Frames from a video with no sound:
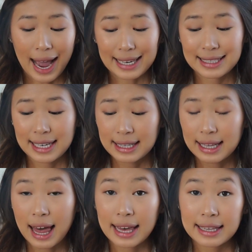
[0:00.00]
I did
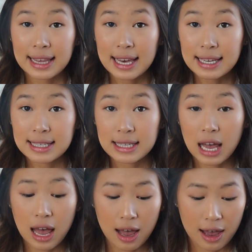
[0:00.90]
like this.
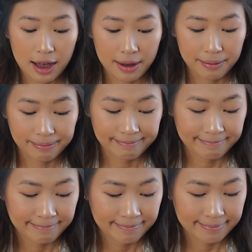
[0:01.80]
I
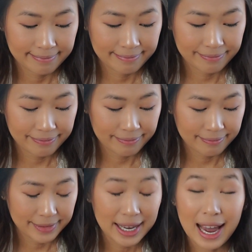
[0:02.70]

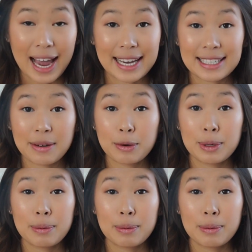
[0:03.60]
guess I would